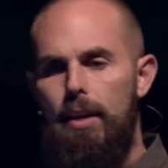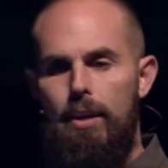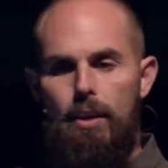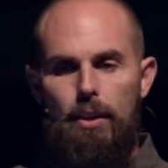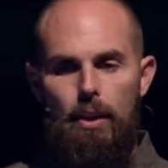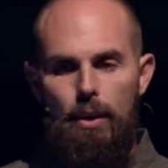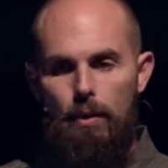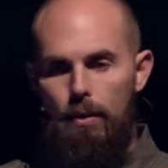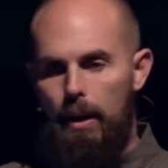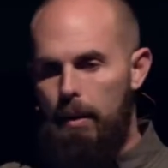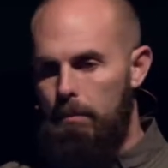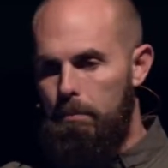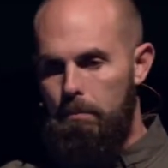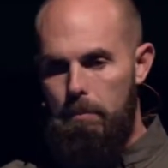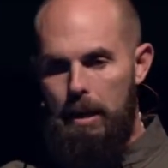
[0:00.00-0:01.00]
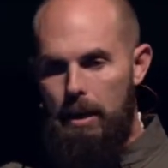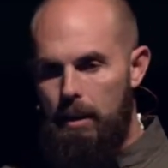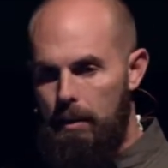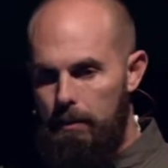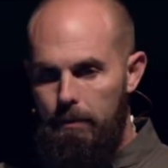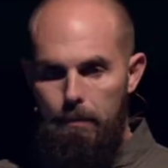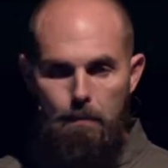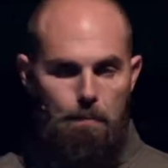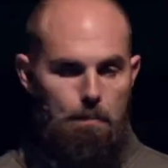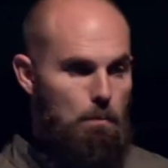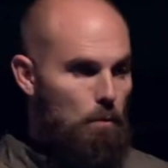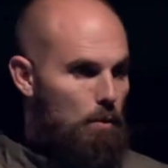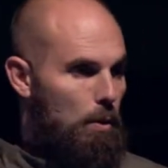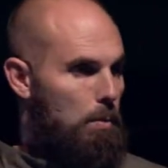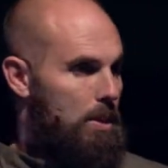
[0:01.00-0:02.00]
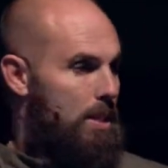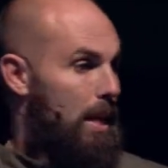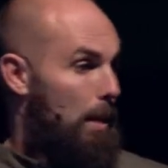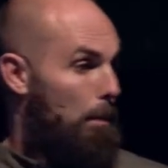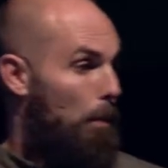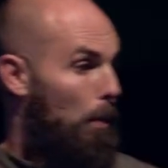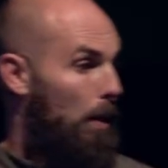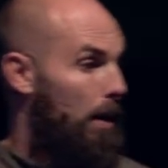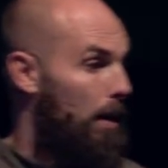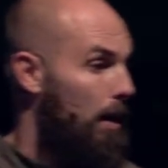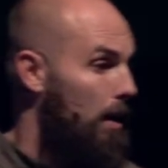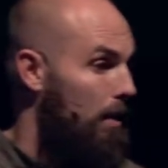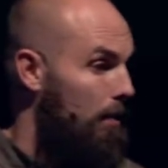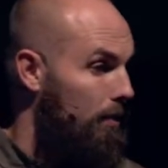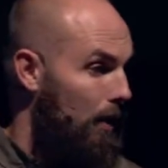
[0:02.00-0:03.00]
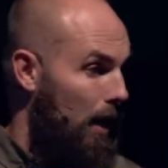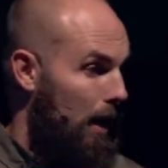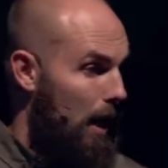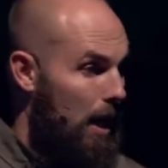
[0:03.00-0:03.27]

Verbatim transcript: you know, I'm being from a standpoint of like,